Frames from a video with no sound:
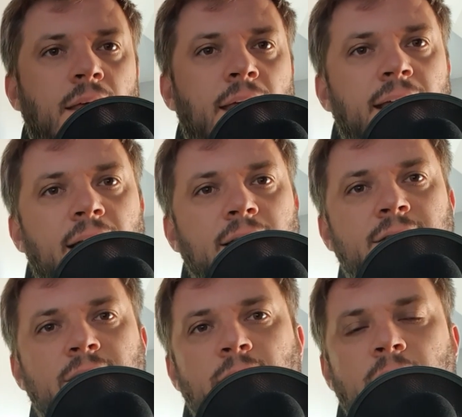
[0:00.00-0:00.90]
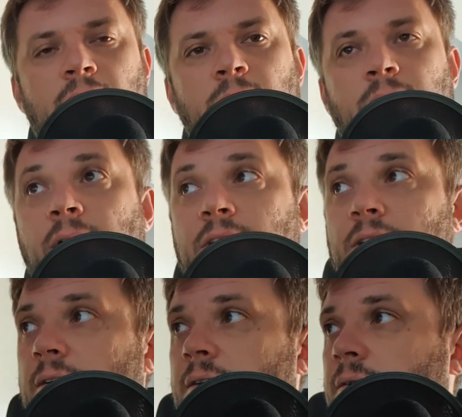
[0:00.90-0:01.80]
Hey guys, welcome to my
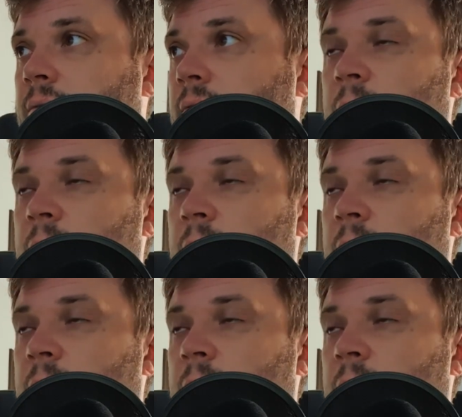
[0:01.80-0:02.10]
channel.